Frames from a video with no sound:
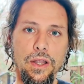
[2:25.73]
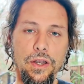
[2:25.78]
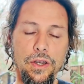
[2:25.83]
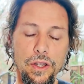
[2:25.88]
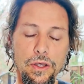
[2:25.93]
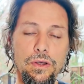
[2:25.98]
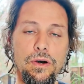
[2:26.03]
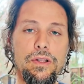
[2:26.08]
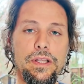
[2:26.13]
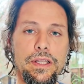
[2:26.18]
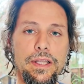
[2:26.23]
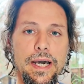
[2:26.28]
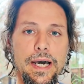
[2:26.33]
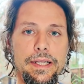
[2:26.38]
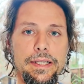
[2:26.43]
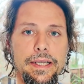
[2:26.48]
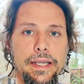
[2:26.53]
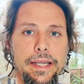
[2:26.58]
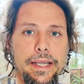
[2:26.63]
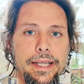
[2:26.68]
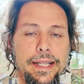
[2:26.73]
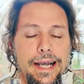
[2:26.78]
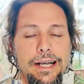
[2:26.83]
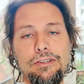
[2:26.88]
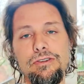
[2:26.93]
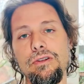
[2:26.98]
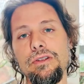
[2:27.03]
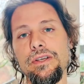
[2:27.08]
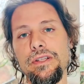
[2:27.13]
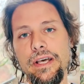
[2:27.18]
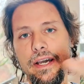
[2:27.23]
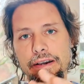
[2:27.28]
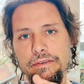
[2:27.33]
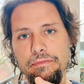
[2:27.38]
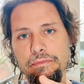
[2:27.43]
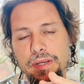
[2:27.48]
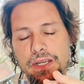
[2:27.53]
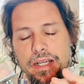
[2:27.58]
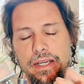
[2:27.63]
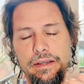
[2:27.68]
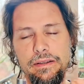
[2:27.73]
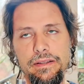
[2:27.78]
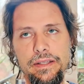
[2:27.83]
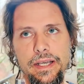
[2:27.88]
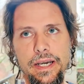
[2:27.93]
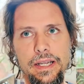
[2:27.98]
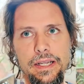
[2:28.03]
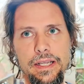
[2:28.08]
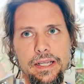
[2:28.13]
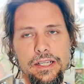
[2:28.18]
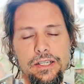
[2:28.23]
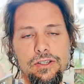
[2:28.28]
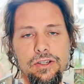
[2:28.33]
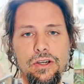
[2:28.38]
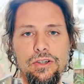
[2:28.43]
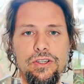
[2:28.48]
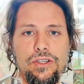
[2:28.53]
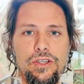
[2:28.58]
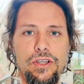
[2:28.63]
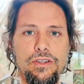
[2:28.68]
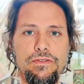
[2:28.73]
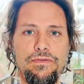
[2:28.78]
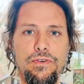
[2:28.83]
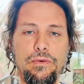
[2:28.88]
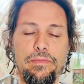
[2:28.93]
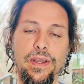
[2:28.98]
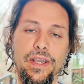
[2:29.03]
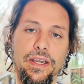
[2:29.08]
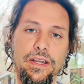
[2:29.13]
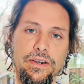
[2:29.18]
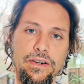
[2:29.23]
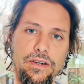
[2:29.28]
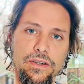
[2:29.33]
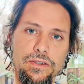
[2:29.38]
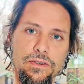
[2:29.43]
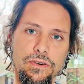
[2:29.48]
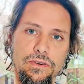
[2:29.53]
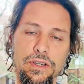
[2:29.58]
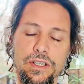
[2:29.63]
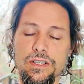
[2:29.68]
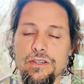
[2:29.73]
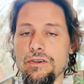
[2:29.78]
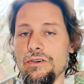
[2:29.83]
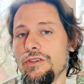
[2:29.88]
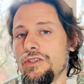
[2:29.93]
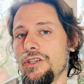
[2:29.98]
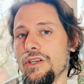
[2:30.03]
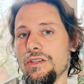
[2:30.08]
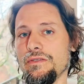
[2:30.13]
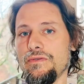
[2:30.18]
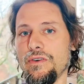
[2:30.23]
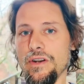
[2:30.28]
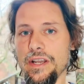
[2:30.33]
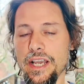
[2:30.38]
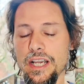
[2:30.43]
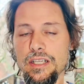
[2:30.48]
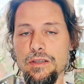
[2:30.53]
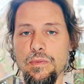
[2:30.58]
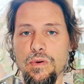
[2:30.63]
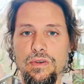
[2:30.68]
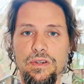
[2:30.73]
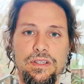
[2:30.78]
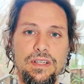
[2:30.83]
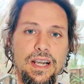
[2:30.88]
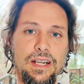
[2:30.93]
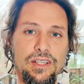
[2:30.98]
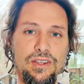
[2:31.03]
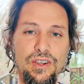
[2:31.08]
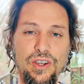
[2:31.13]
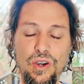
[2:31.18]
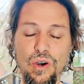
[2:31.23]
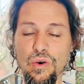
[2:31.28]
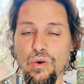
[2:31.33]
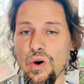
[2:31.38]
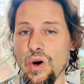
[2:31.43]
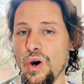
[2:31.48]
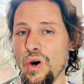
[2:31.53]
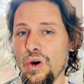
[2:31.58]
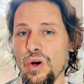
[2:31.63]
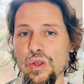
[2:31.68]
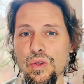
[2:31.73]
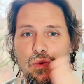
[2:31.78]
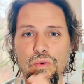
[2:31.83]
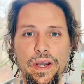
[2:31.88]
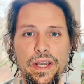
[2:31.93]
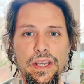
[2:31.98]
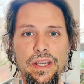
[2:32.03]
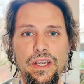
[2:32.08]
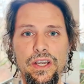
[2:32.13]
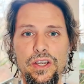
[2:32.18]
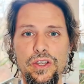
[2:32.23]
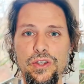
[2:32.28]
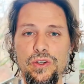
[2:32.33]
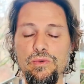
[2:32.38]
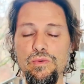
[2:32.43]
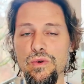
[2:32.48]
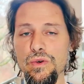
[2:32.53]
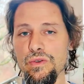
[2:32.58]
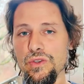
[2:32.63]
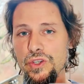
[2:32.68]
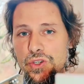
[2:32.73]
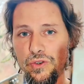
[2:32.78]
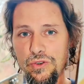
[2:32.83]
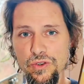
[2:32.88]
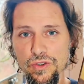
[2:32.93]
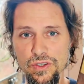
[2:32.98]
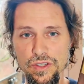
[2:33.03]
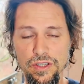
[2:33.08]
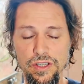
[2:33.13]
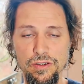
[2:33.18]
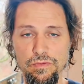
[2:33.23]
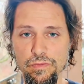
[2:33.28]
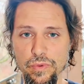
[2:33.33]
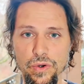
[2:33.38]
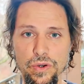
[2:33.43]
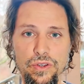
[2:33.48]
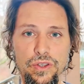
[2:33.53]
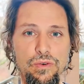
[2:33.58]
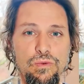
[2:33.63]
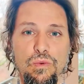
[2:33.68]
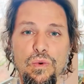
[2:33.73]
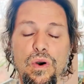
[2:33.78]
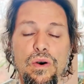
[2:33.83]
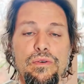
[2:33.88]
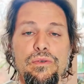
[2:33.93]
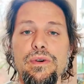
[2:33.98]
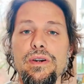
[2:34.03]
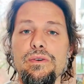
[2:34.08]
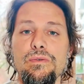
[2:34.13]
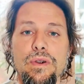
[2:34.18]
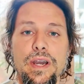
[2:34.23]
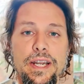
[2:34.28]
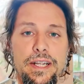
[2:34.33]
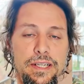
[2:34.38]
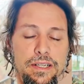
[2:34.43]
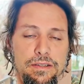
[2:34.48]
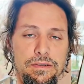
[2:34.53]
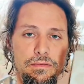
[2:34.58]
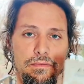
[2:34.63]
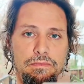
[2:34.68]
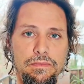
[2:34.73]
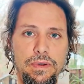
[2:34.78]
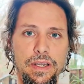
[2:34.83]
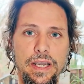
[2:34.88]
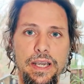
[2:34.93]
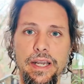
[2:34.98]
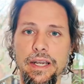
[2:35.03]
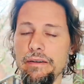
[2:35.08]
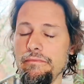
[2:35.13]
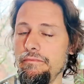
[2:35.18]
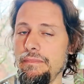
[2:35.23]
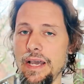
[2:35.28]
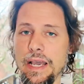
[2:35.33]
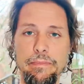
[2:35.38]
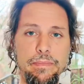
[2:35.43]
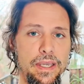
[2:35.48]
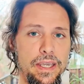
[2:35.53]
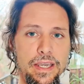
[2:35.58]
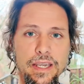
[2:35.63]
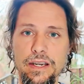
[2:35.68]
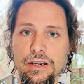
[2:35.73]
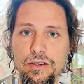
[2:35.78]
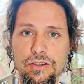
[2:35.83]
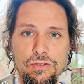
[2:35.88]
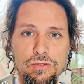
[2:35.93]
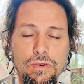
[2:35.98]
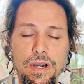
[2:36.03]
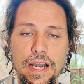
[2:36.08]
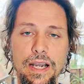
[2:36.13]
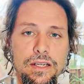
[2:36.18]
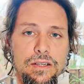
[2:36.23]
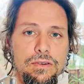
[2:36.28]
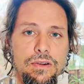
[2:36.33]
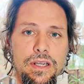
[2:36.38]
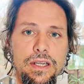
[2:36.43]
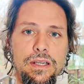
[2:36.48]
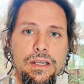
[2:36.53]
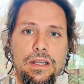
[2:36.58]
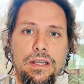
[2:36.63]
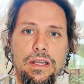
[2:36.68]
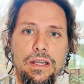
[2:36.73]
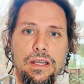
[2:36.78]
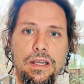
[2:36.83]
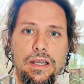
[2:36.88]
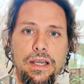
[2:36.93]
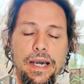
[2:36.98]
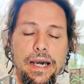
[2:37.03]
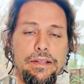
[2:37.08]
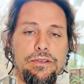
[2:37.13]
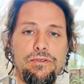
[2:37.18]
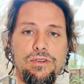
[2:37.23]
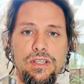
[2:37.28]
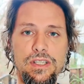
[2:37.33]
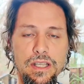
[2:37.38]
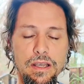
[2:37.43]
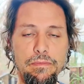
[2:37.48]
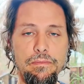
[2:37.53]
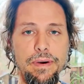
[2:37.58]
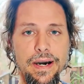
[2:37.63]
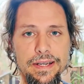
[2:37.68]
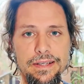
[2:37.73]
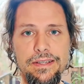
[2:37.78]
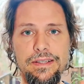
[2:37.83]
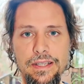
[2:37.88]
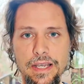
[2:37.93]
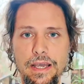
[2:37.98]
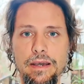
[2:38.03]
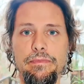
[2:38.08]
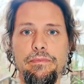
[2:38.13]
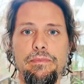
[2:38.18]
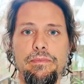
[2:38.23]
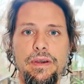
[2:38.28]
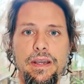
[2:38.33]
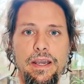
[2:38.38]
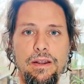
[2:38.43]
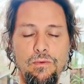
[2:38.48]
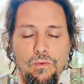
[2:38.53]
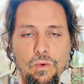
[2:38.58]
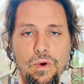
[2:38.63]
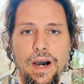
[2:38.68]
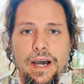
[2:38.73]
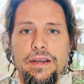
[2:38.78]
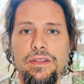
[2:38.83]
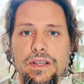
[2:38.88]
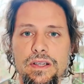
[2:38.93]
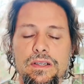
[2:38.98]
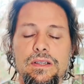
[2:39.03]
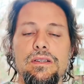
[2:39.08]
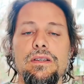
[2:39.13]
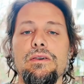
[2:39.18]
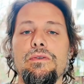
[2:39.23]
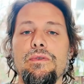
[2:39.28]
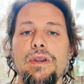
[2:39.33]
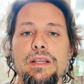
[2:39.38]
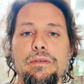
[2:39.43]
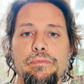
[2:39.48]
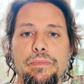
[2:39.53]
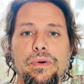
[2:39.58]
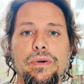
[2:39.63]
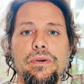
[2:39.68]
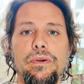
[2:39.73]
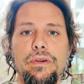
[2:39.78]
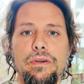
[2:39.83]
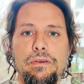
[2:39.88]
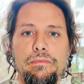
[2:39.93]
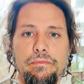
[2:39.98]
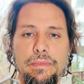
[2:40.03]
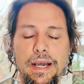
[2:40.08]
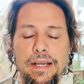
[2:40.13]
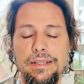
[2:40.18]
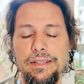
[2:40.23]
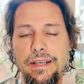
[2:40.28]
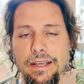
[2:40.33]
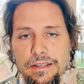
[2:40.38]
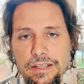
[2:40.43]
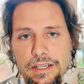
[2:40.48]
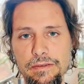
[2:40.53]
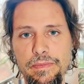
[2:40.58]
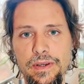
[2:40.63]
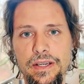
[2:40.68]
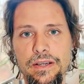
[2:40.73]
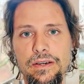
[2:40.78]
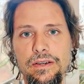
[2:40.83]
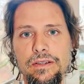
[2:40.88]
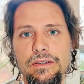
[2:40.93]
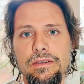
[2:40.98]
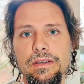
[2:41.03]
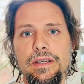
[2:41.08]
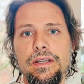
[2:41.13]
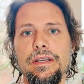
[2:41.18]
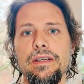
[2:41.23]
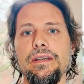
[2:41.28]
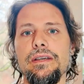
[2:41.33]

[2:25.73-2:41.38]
not only that, it has all the depth, meaning that it's not just for beginners or it's not just for experts. It's actually go all the way. You will use this book, you won't regret it. And I'm here to actually guide you step by step in why this is a great book. I say this because